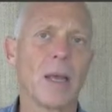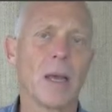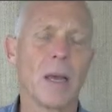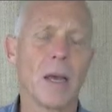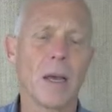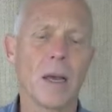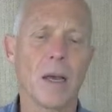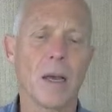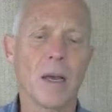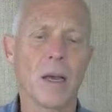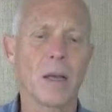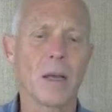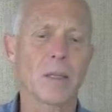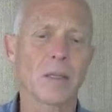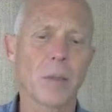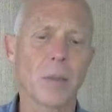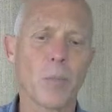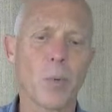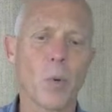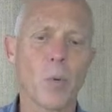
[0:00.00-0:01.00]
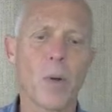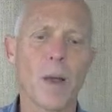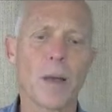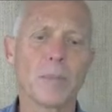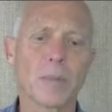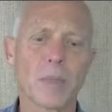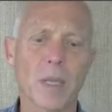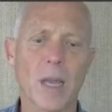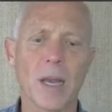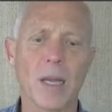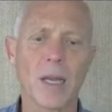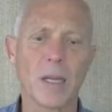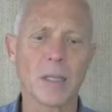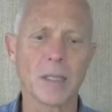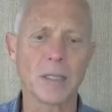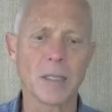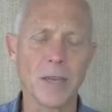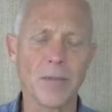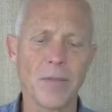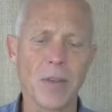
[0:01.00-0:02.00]
a simple website in
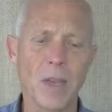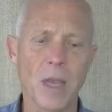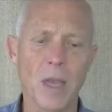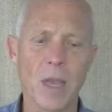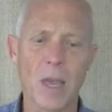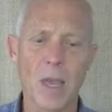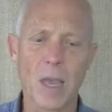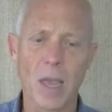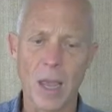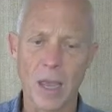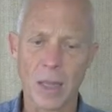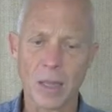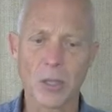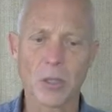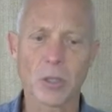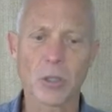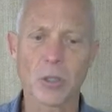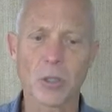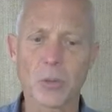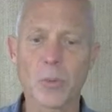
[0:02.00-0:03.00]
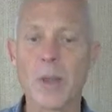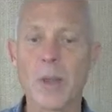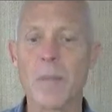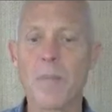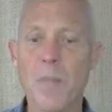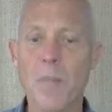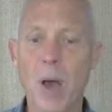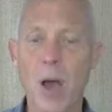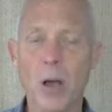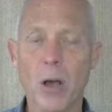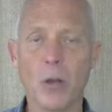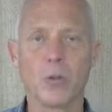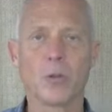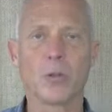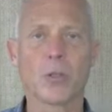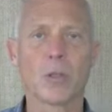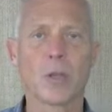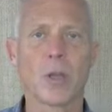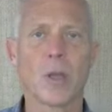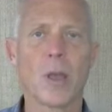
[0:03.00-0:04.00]
Divi. And there's 3
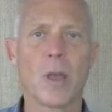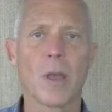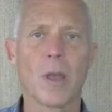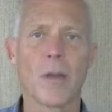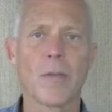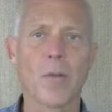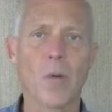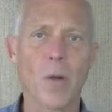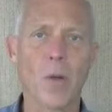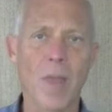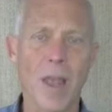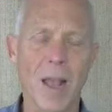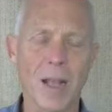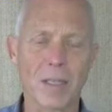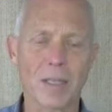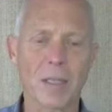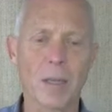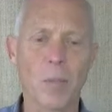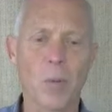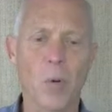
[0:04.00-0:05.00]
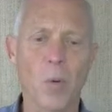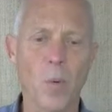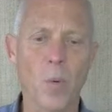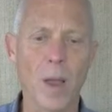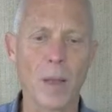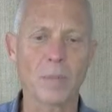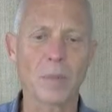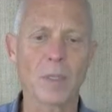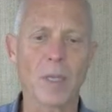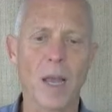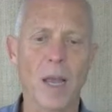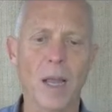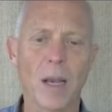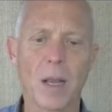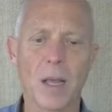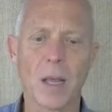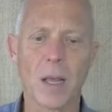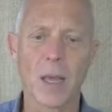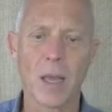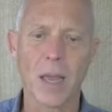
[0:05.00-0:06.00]
posts for that simple website.
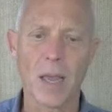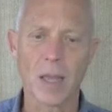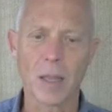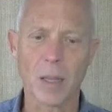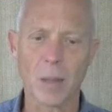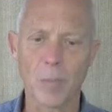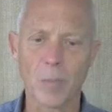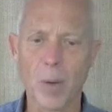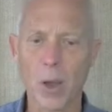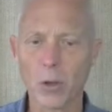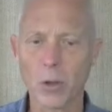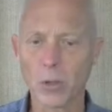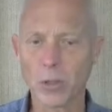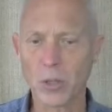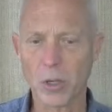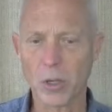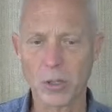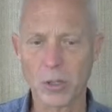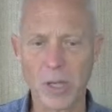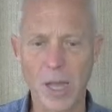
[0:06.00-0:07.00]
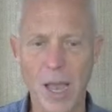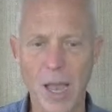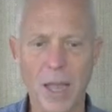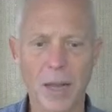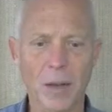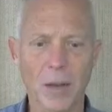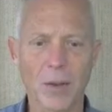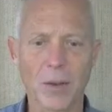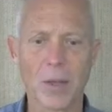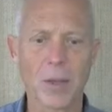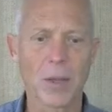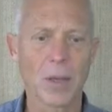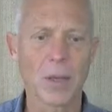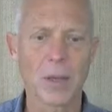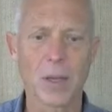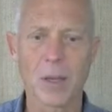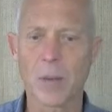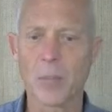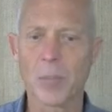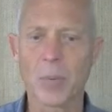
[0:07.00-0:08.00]
And the posts are titled
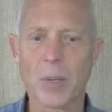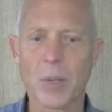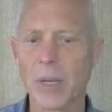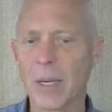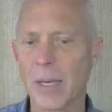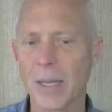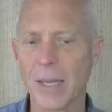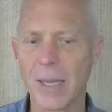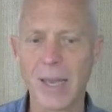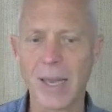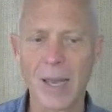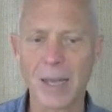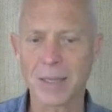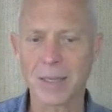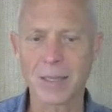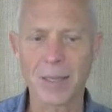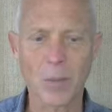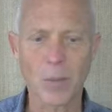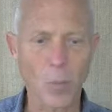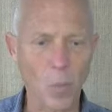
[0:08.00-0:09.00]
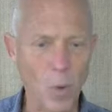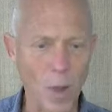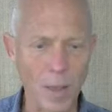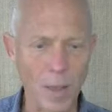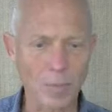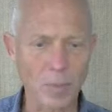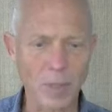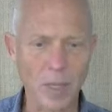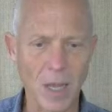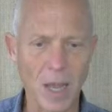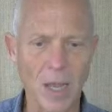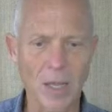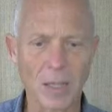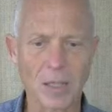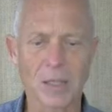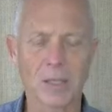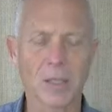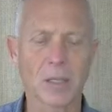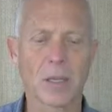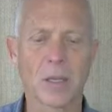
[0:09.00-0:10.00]
Completely Custom
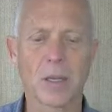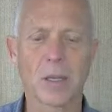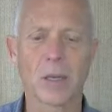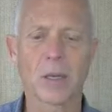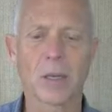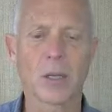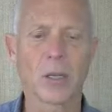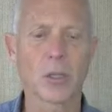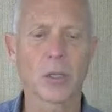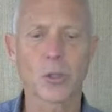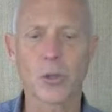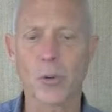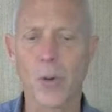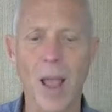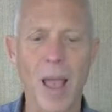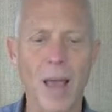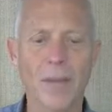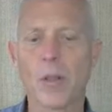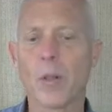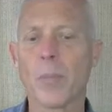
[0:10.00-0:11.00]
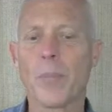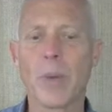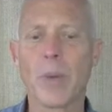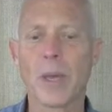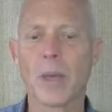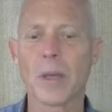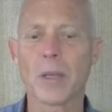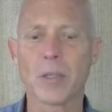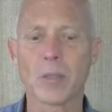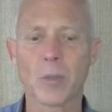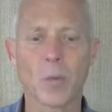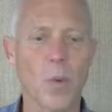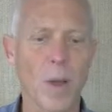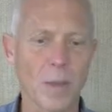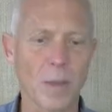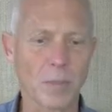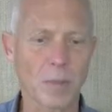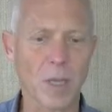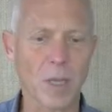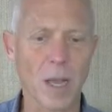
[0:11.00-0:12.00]
Websites, Travel Biz
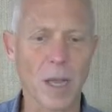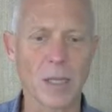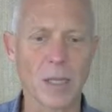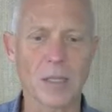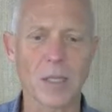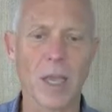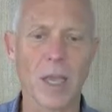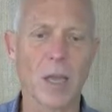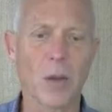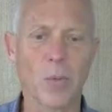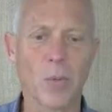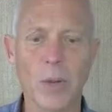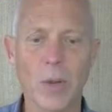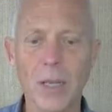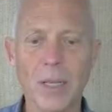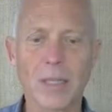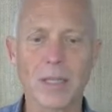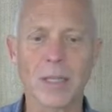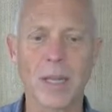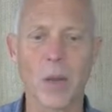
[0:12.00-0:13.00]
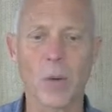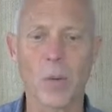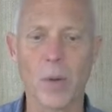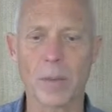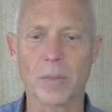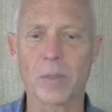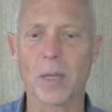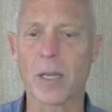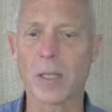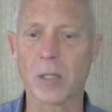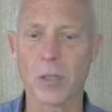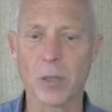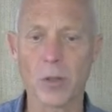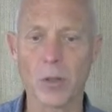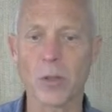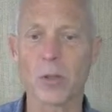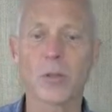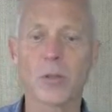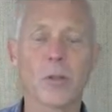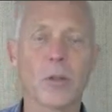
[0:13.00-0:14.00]
Websites, and Real Estate Websites. So
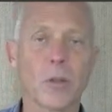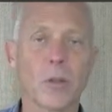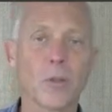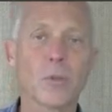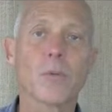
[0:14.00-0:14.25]
those are the